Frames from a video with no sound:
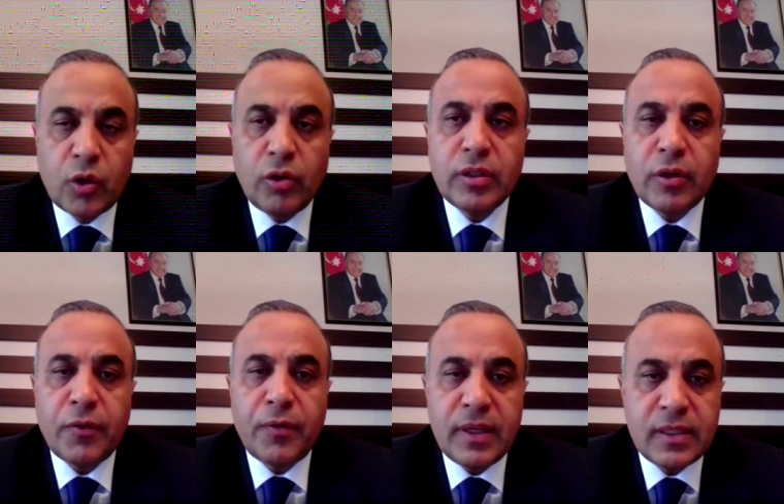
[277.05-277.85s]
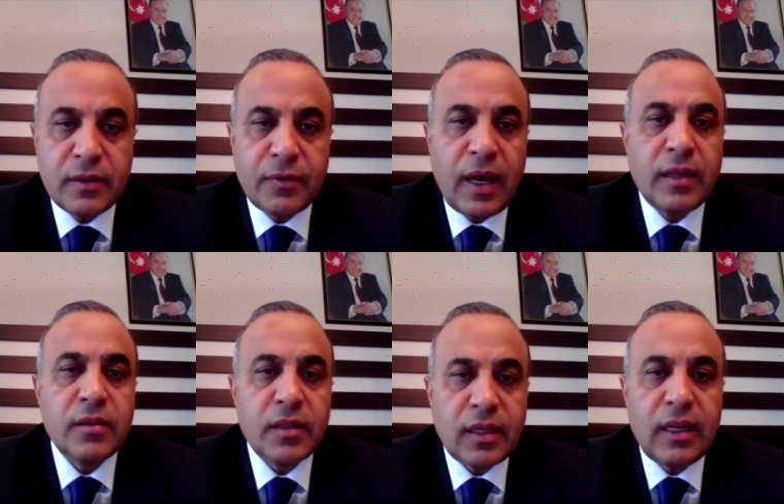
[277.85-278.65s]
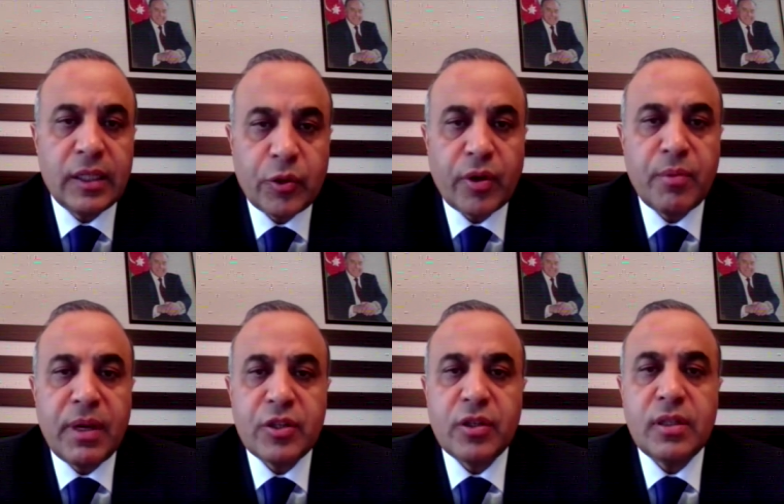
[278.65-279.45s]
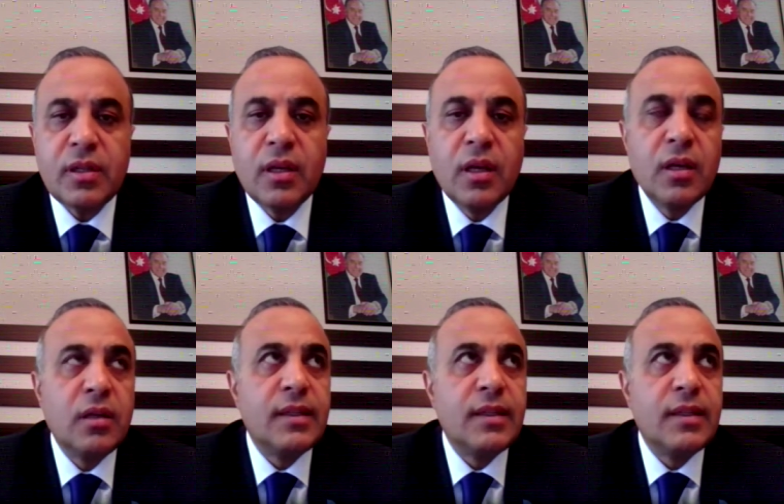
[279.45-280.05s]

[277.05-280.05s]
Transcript: counter-offensive and retaliatory measures,